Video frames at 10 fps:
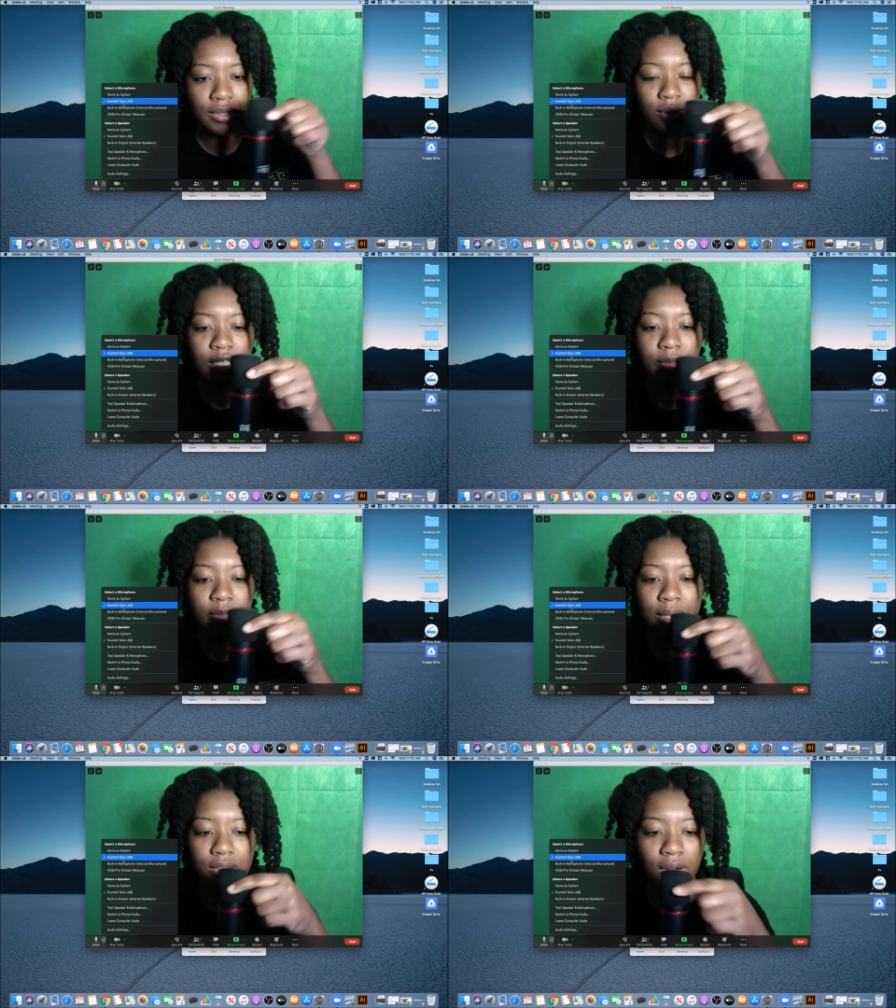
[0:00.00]
So this is
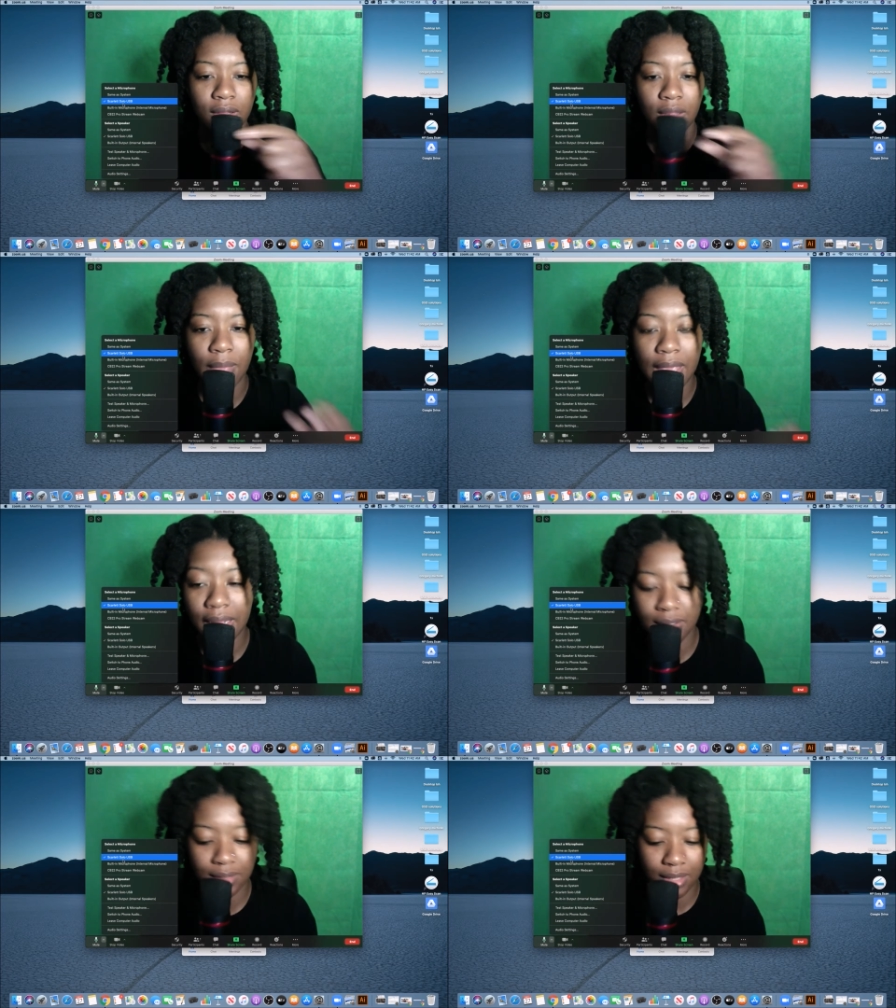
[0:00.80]
my Scarlett mic,
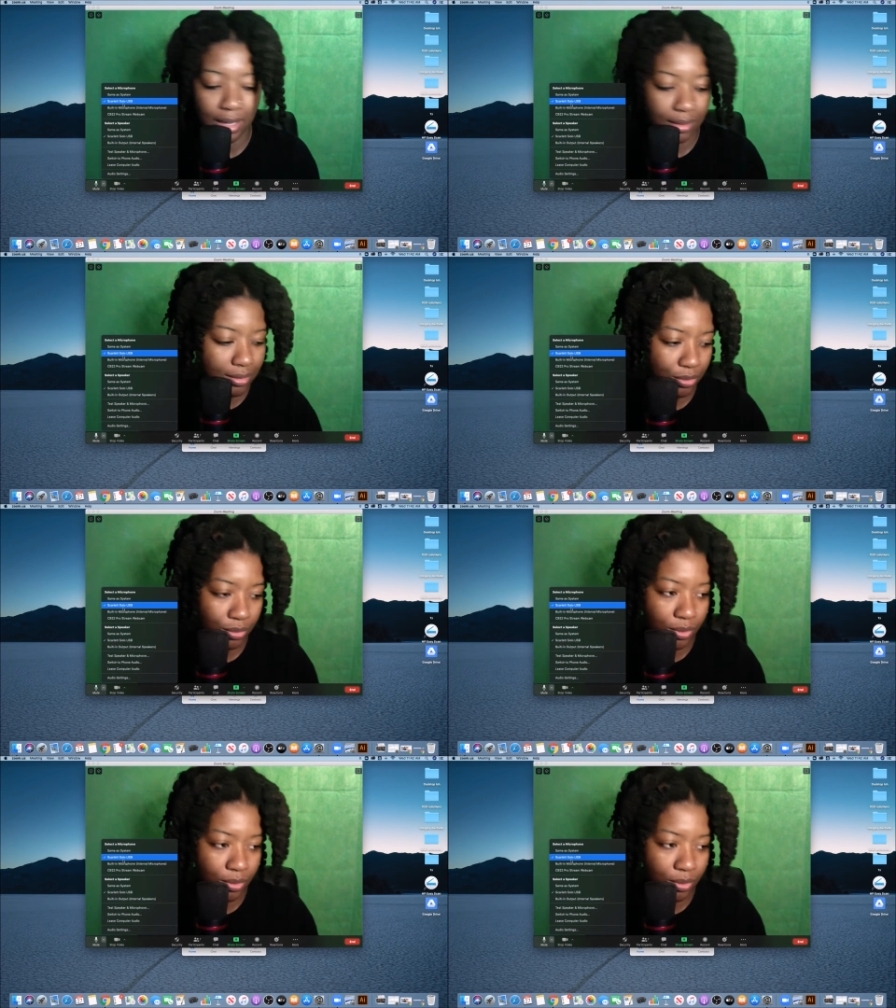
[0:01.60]
and it's connected to